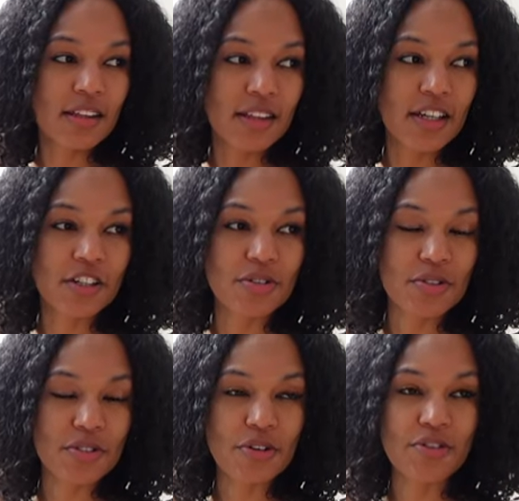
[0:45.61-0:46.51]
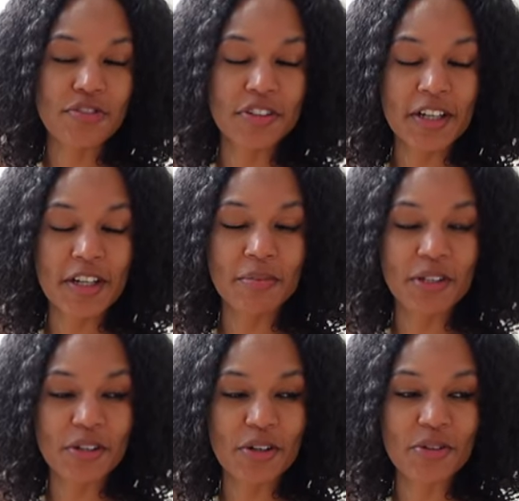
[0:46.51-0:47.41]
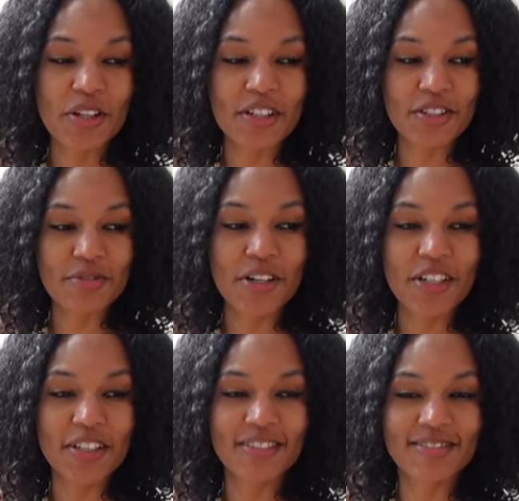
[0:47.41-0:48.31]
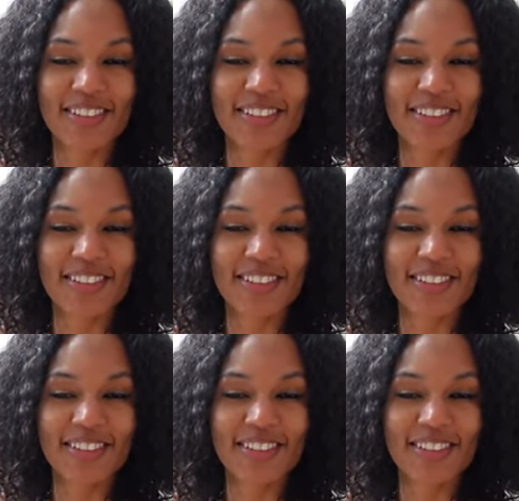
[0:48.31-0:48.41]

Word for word: Thank you, Stowe, for letting me know that it's ready.